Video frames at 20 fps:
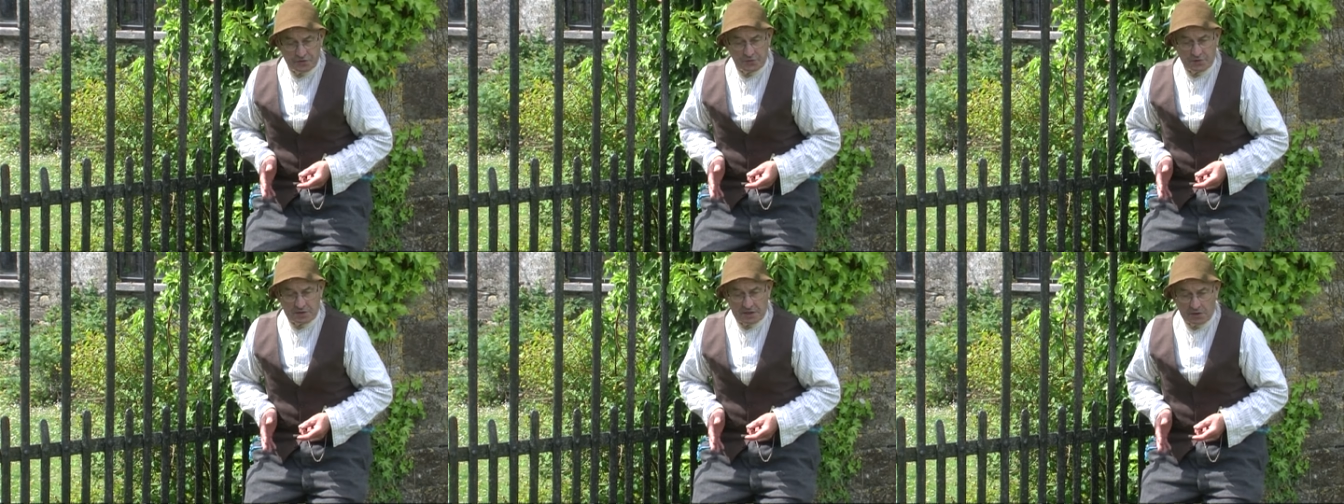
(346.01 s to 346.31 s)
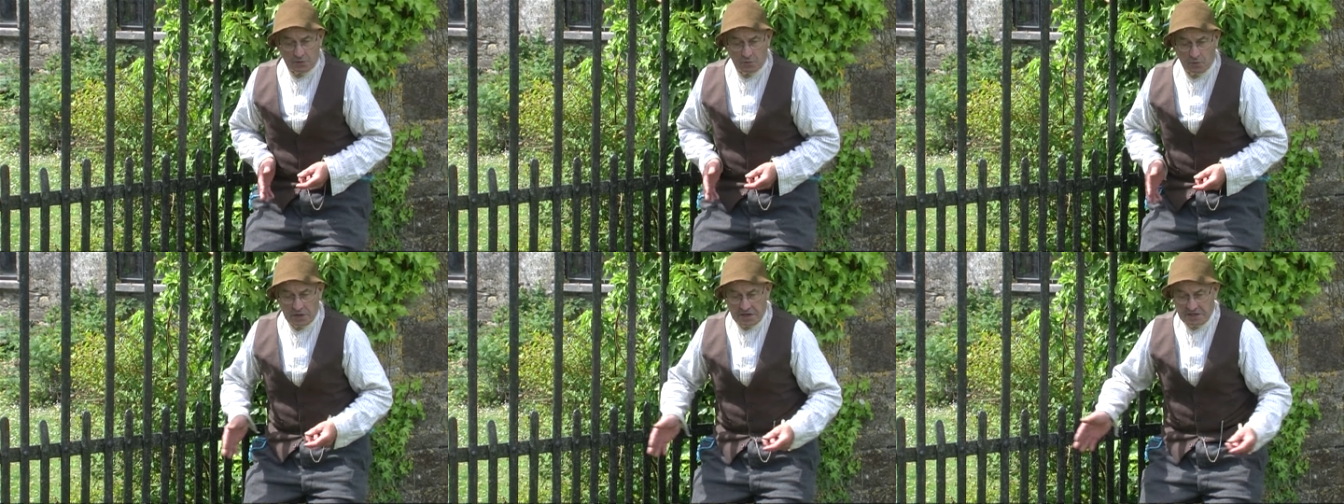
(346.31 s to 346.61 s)
with
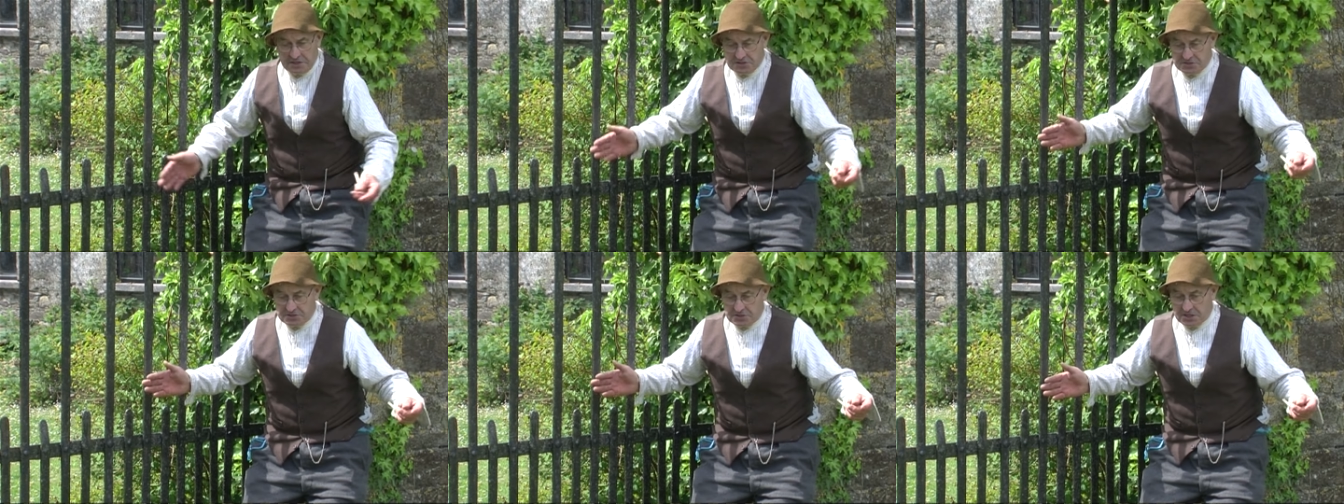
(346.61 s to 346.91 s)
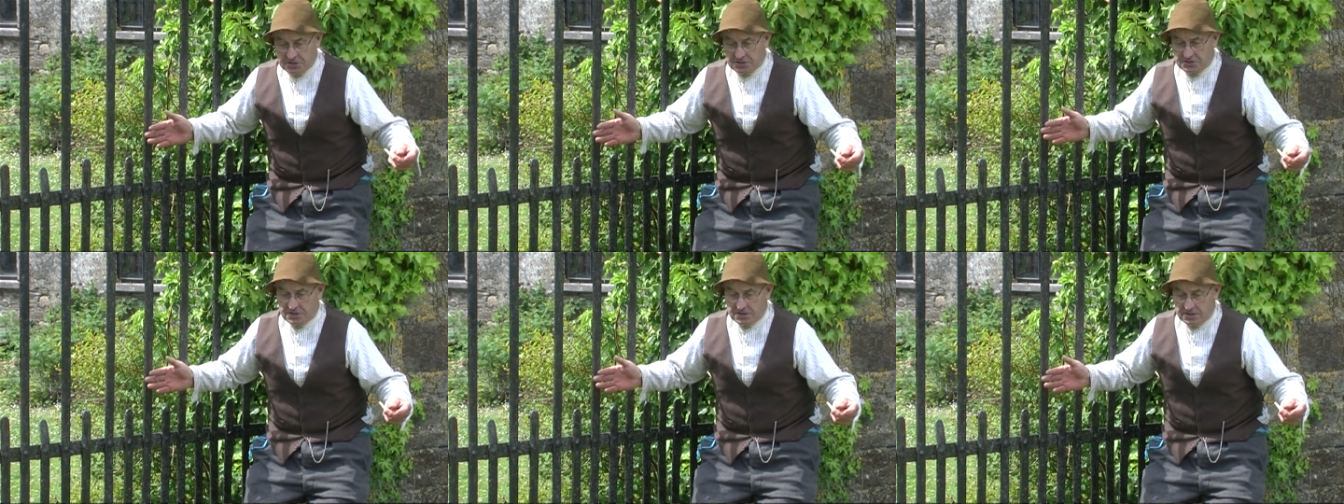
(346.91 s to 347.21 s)
her wings
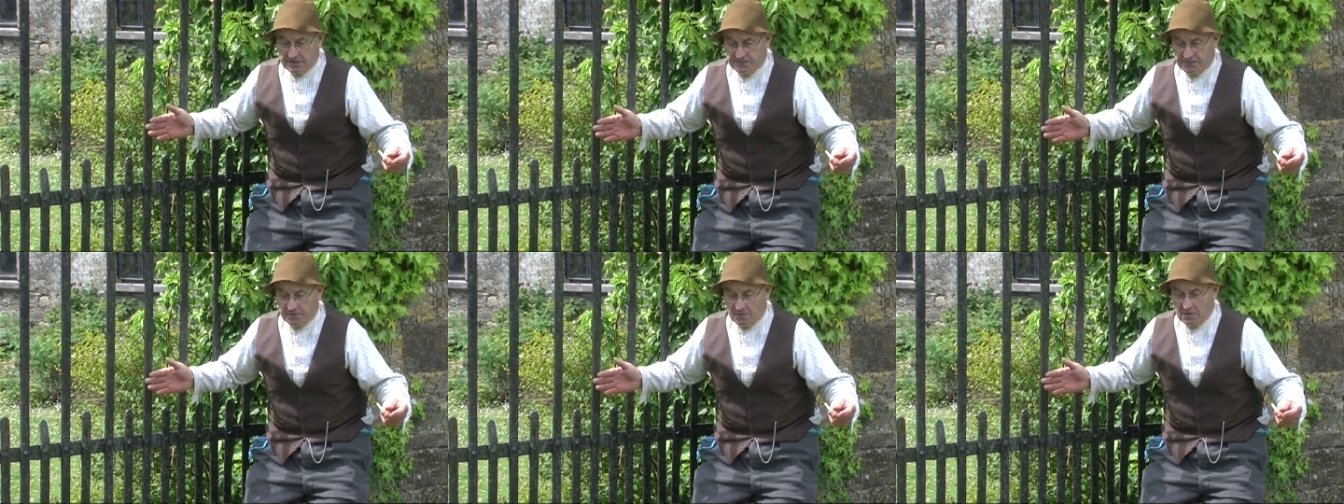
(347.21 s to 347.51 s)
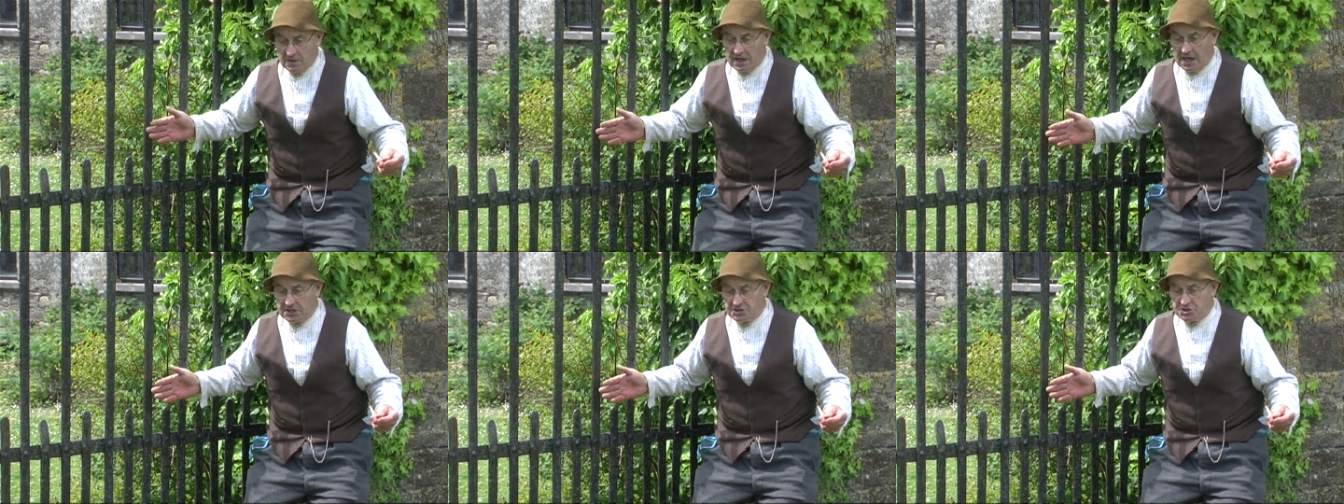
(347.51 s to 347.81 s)
stretched to the
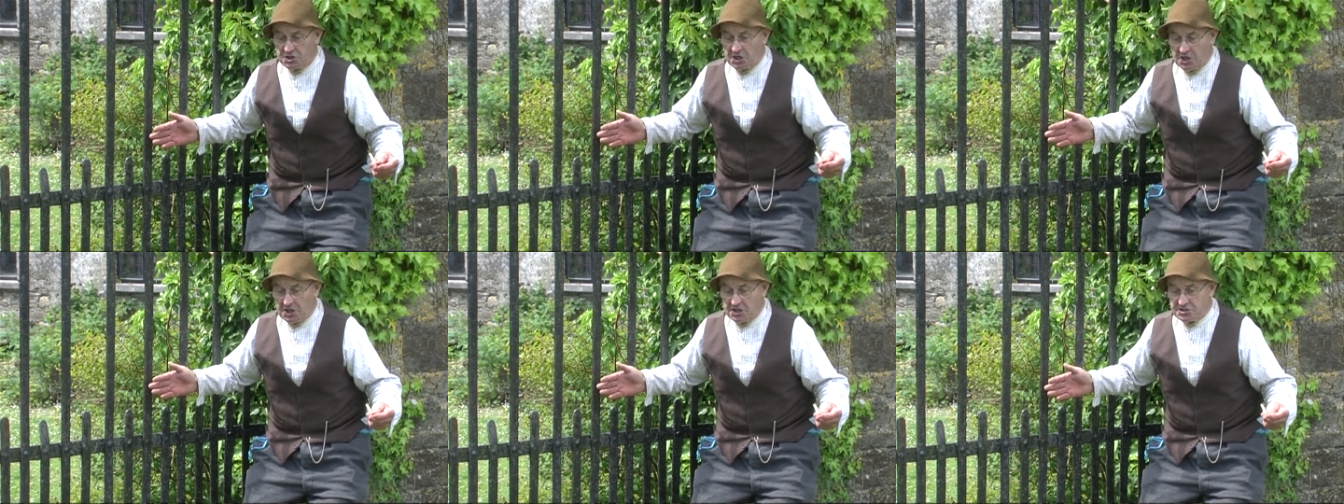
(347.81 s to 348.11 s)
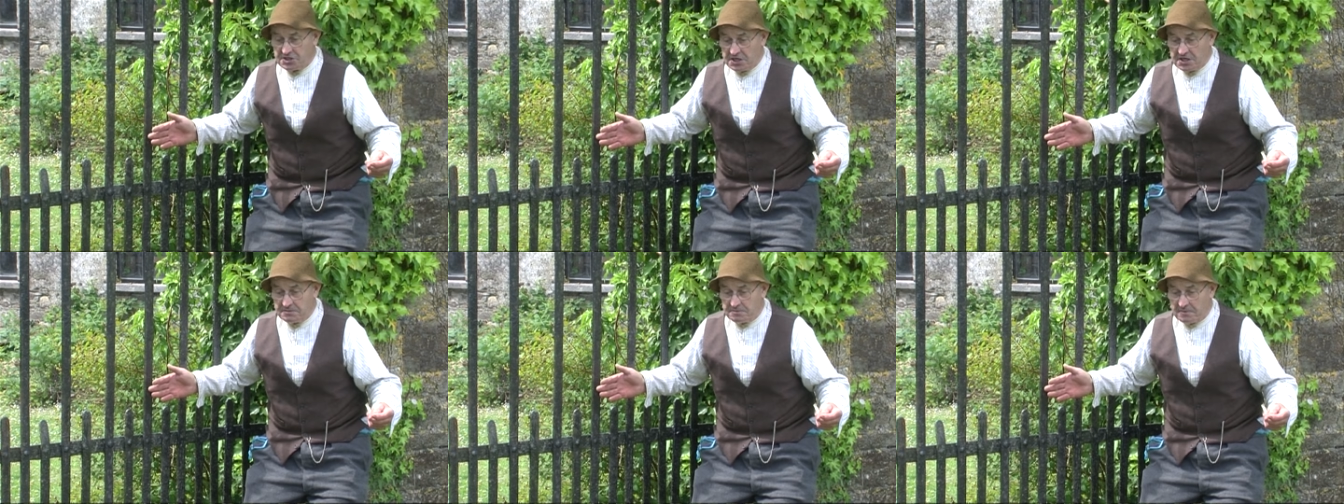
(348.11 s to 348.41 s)
full, and she
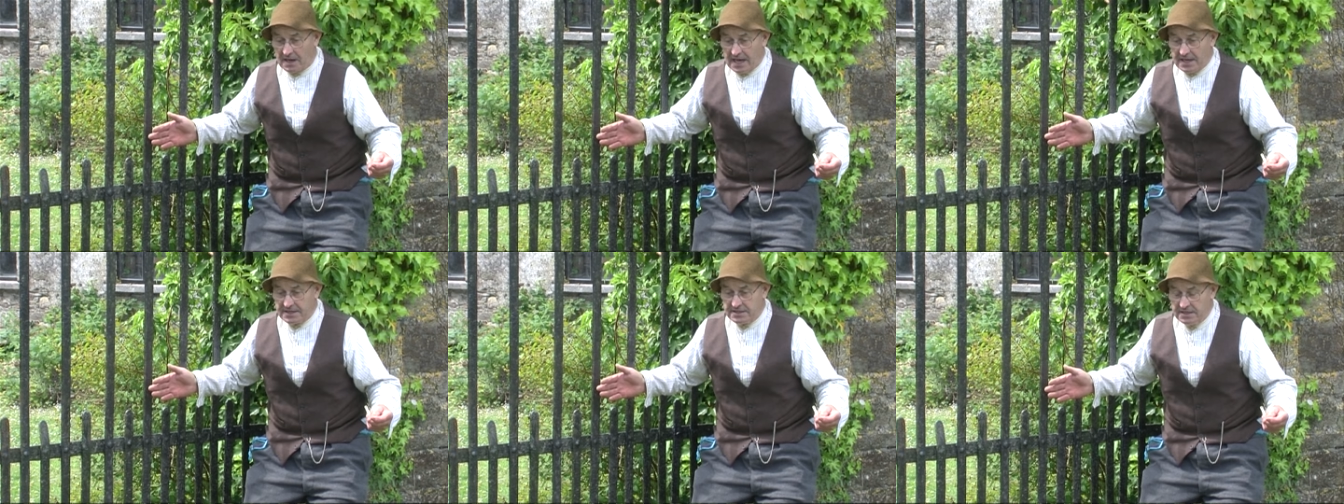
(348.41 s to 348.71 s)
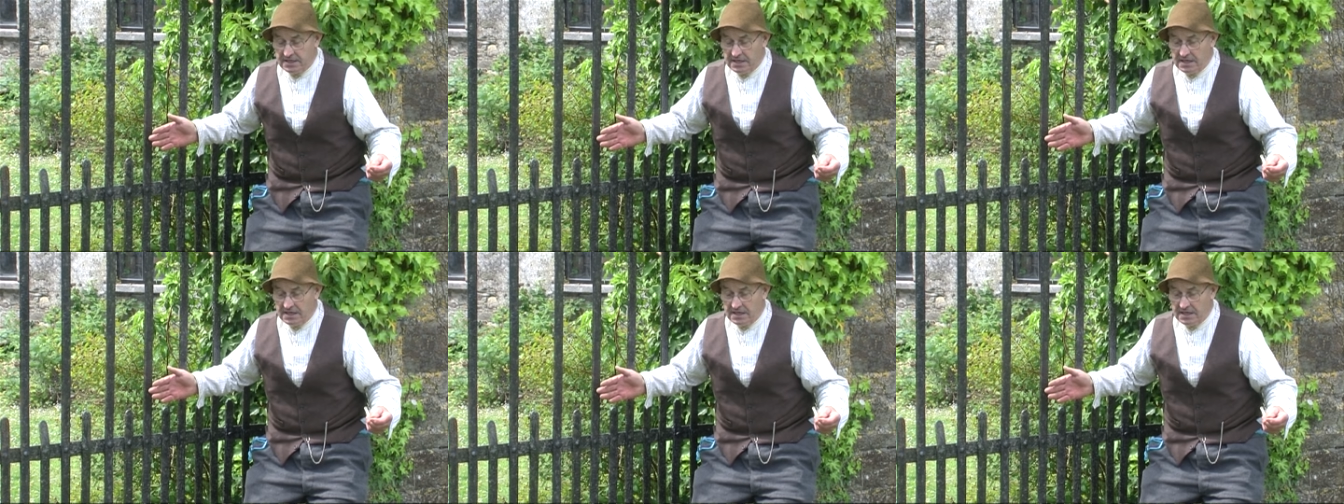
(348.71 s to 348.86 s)
hissing mad,